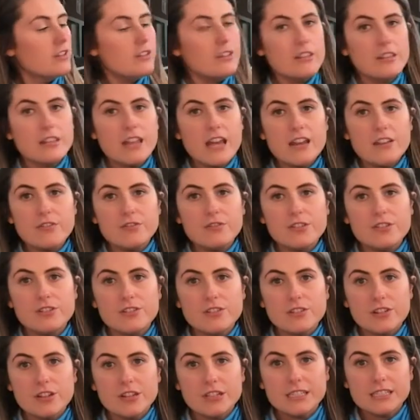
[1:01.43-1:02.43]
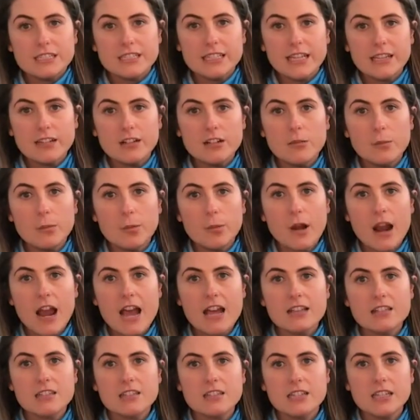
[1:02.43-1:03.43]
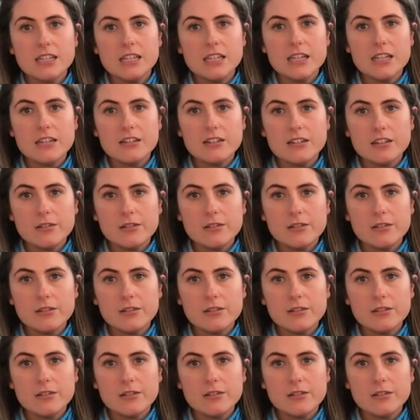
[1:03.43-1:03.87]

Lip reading: if you do a single press again,